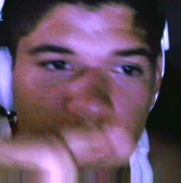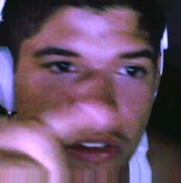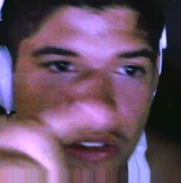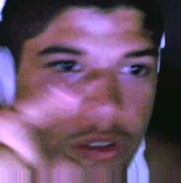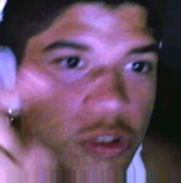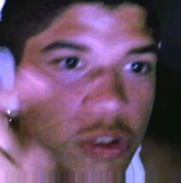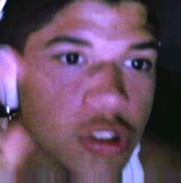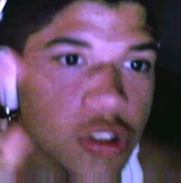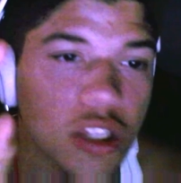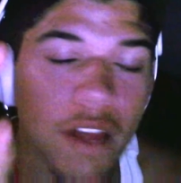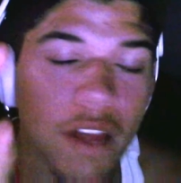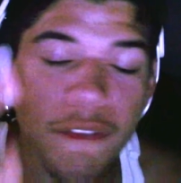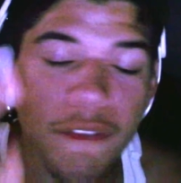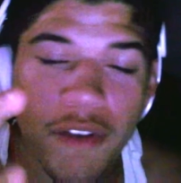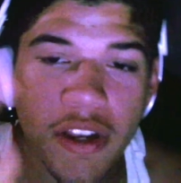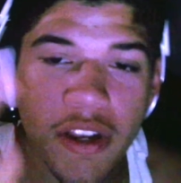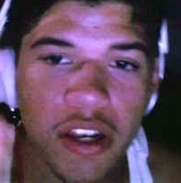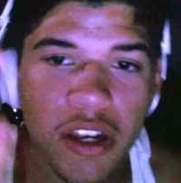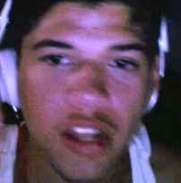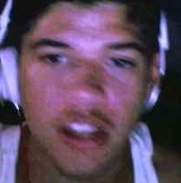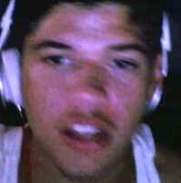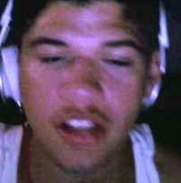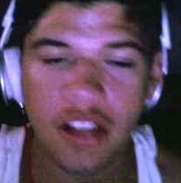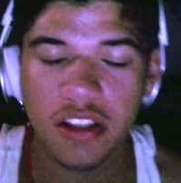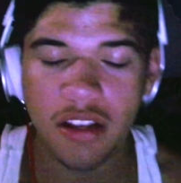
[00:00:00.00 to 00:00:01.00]
there's like
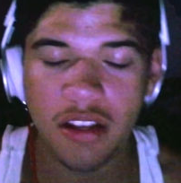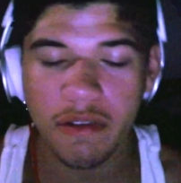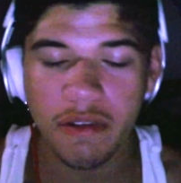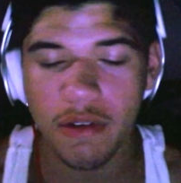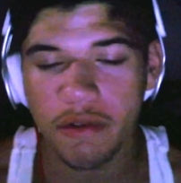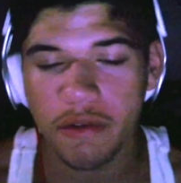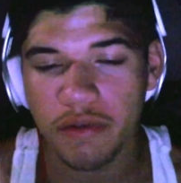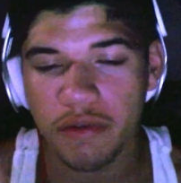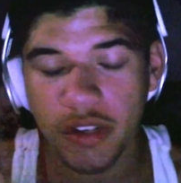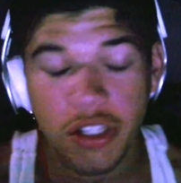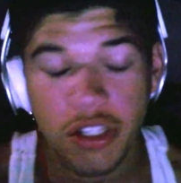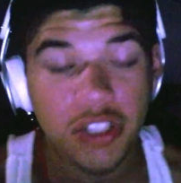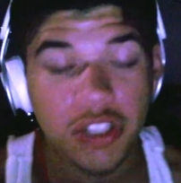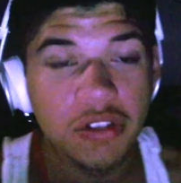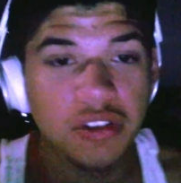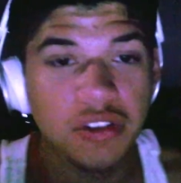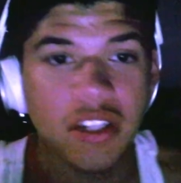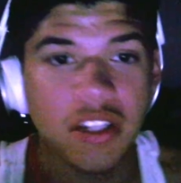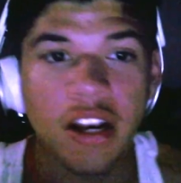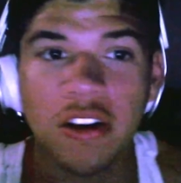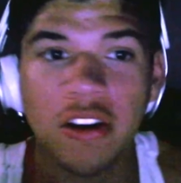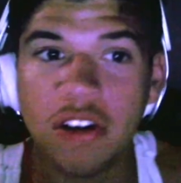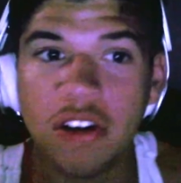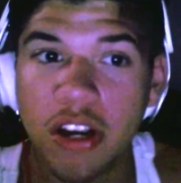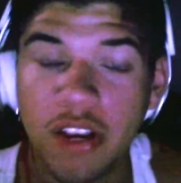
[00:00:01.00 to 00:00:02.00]
definite, and there's
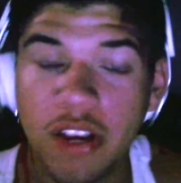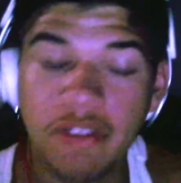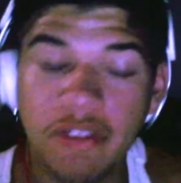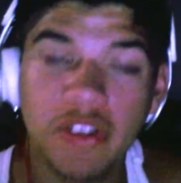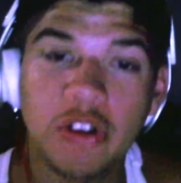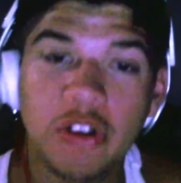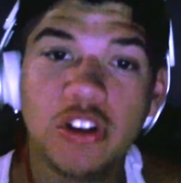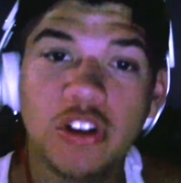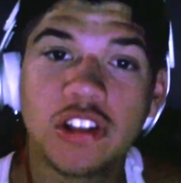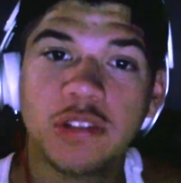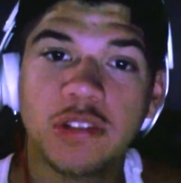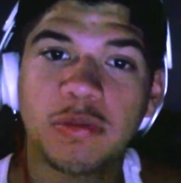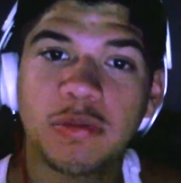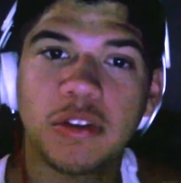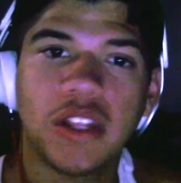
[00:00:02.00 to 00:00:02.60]
even reshoots that are